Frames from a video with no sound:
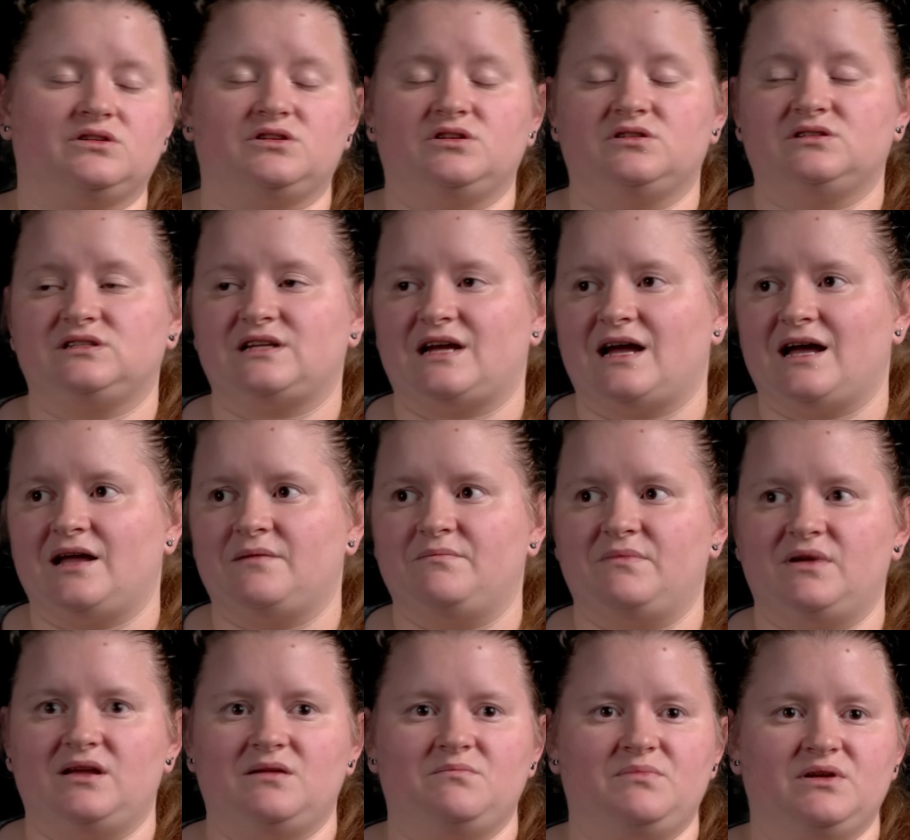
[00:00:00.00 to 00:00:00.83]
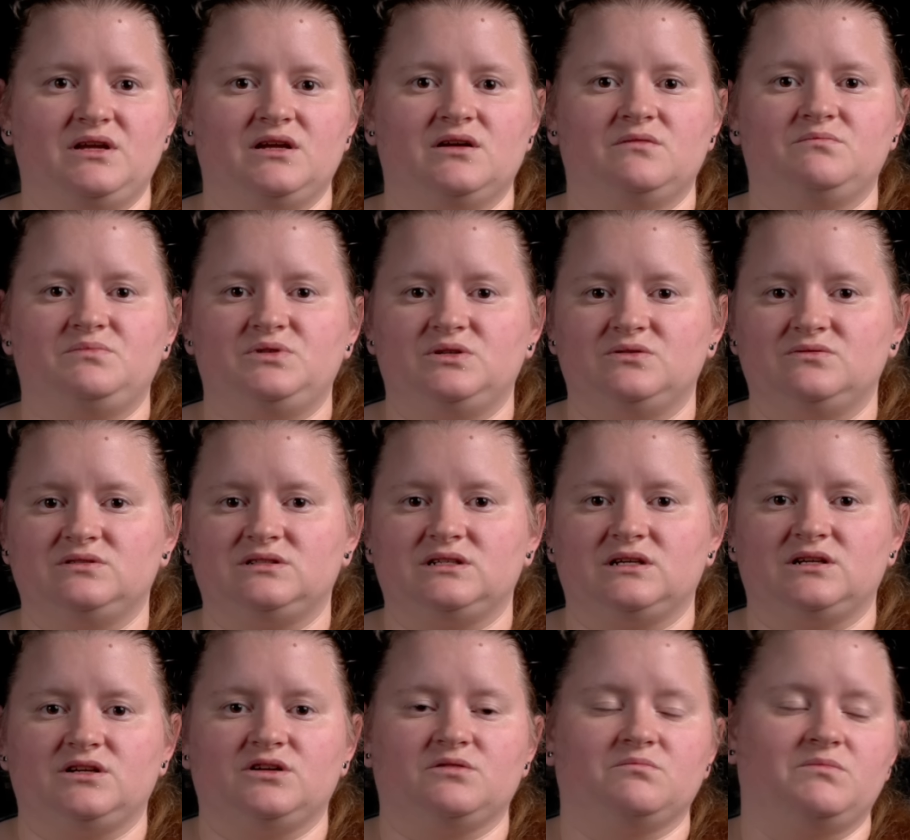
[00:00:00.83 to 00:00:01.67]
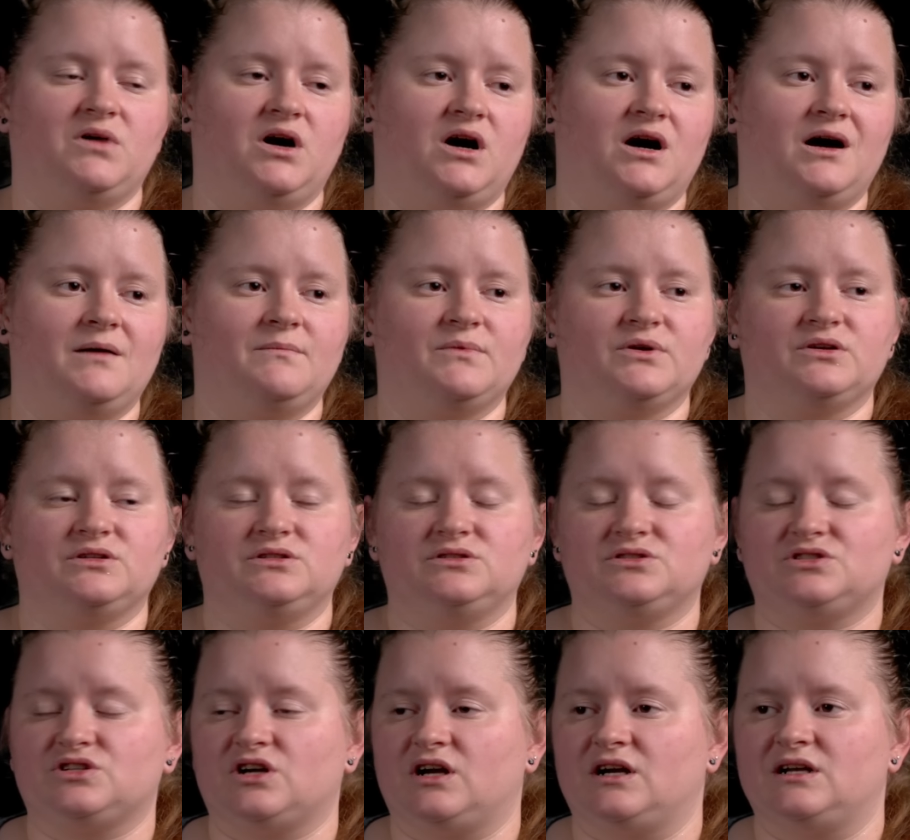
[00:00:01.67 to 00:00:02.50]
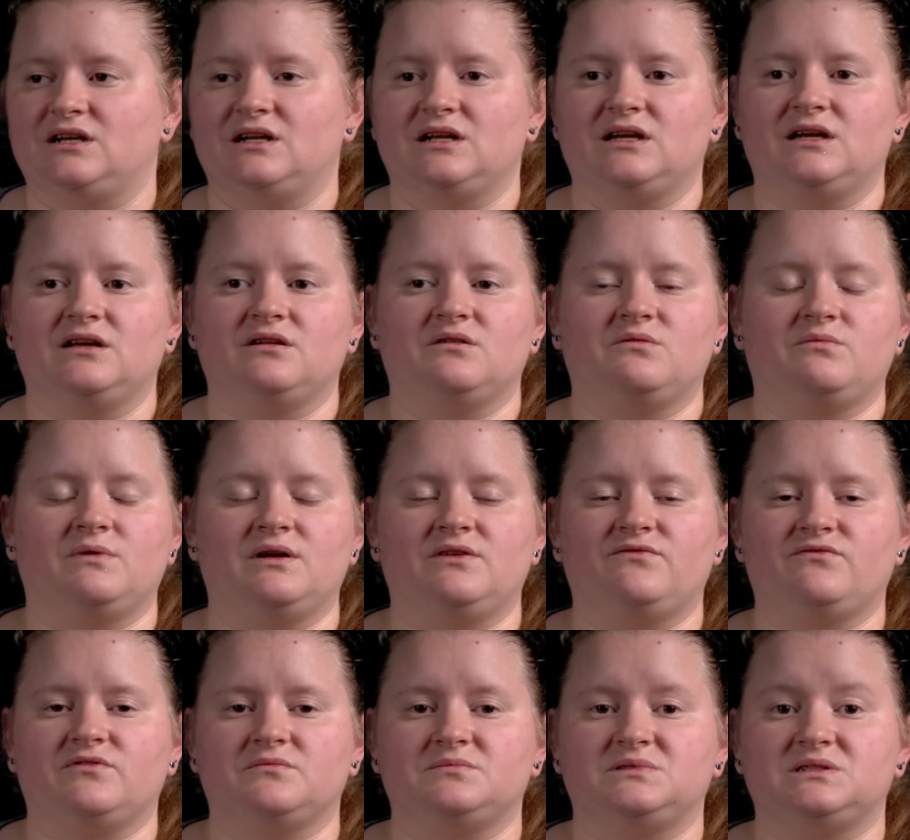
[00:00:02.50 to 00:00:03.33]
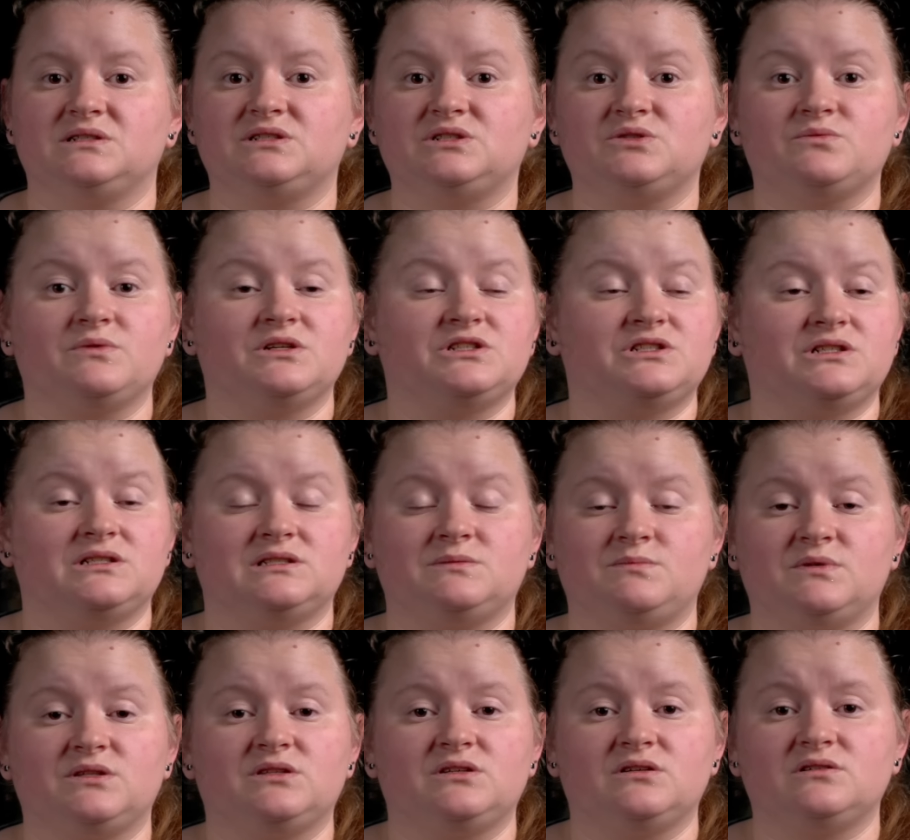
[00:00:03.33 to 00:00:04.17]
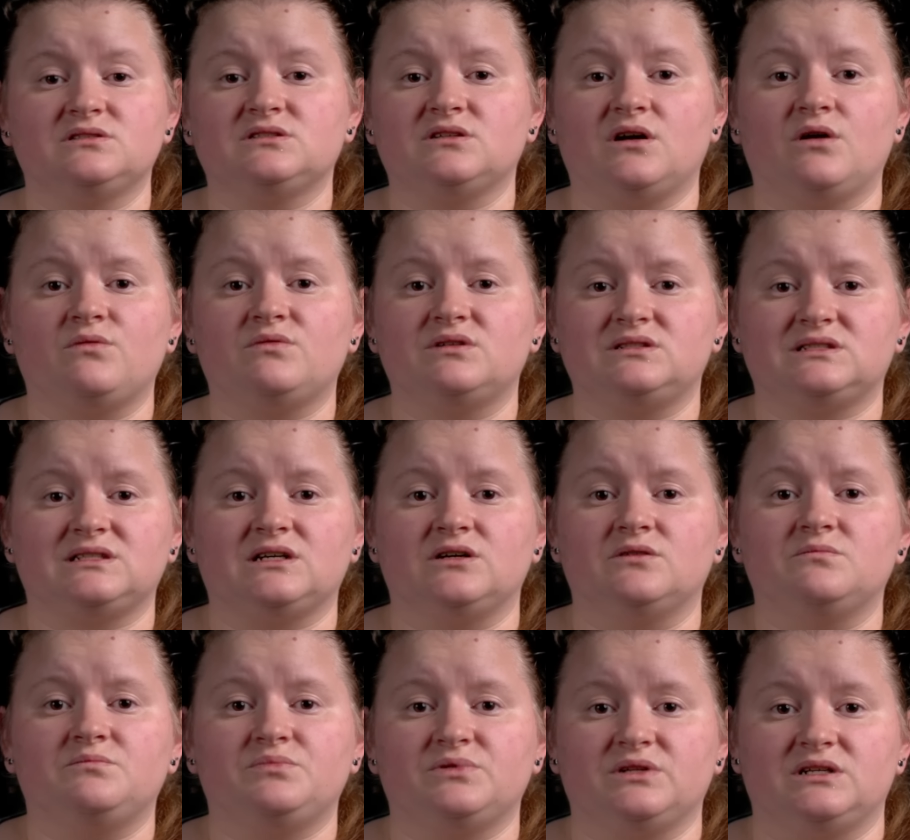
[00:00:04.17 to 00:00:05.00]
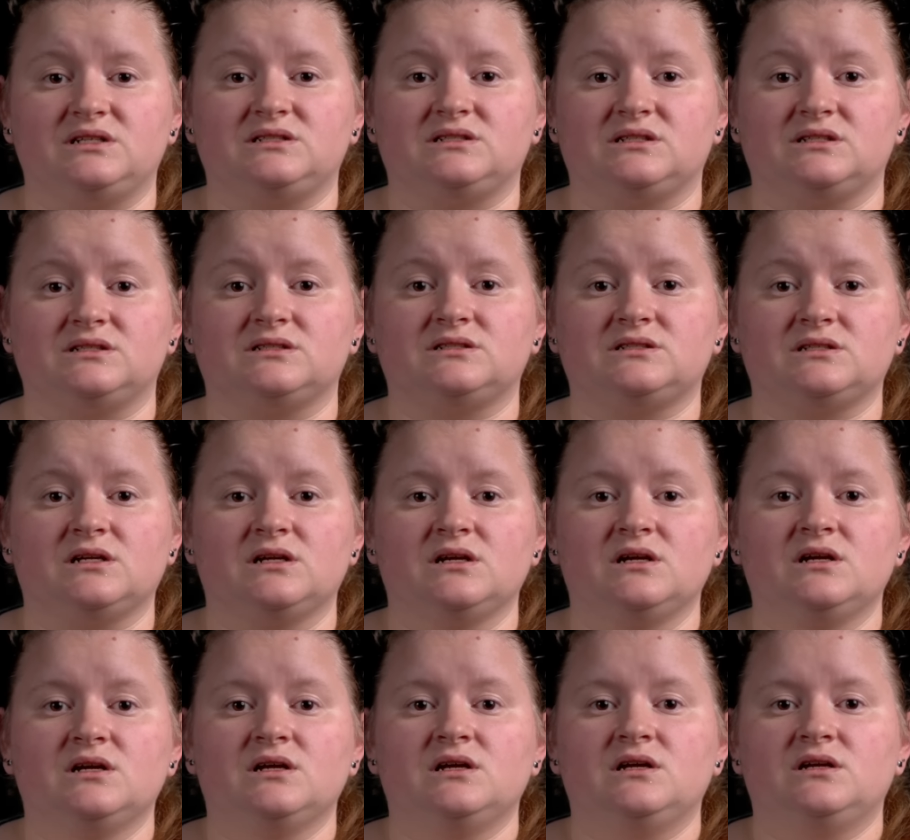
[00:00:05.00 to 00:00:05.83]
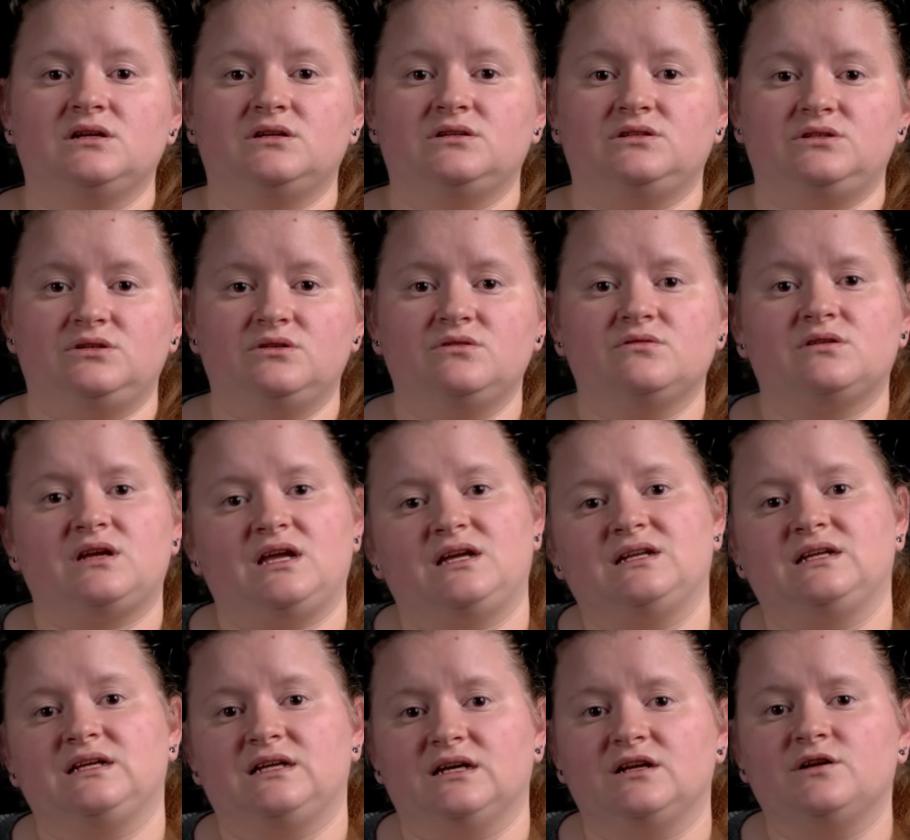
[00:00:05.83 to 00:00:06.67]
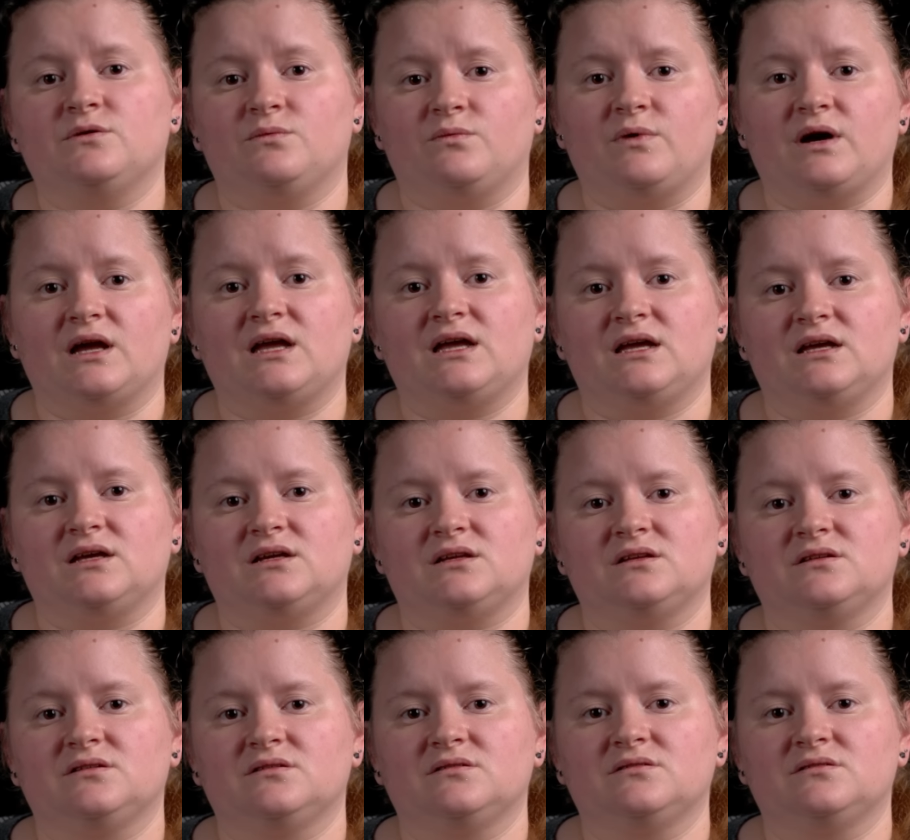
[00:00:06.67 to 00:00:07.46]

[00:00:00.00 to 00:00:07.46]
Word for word: or your dad may be abusing your mom, or you're trying to get away from situations, but there's always help places. You can get away.